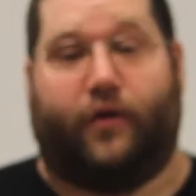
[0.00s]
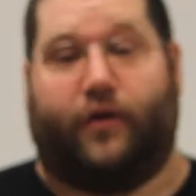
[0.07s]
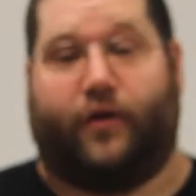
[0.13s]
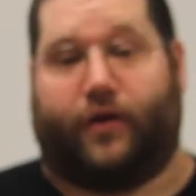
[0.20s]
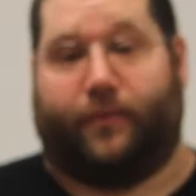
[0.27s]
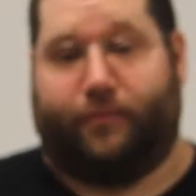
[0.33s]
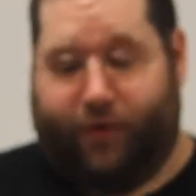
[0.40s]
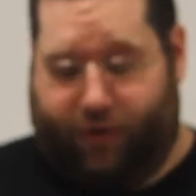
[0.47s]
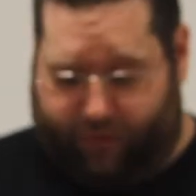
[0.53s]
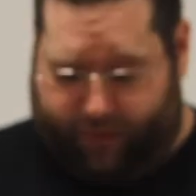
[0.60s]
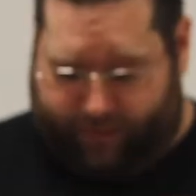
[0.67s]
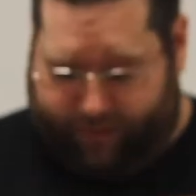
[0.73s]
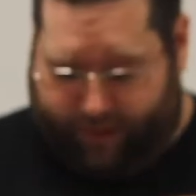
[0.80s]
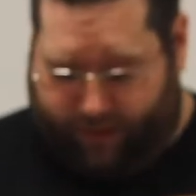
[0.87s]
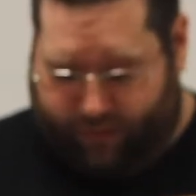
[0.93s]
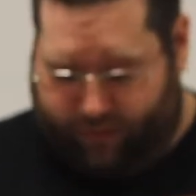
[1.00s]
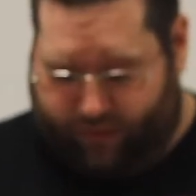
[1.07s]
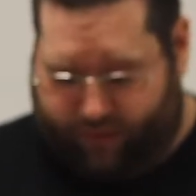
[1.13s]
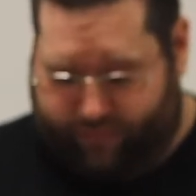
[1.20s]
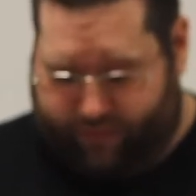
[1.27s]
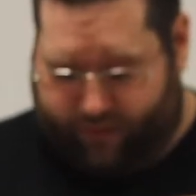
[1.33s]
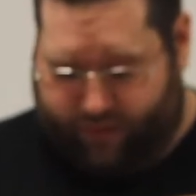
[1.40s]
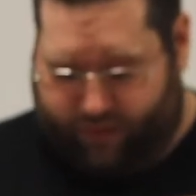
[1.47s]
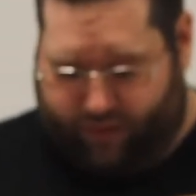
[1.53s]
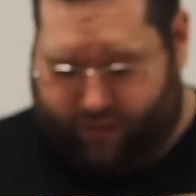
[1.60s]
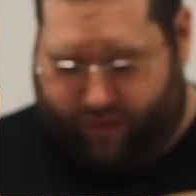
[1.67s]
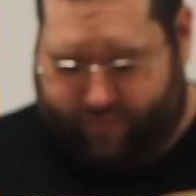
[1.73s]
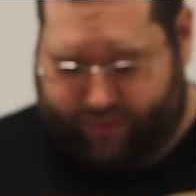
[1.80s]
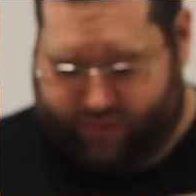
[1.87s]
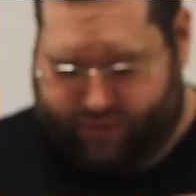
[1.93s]
The computing power of your
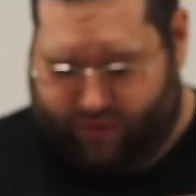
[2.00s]
graphics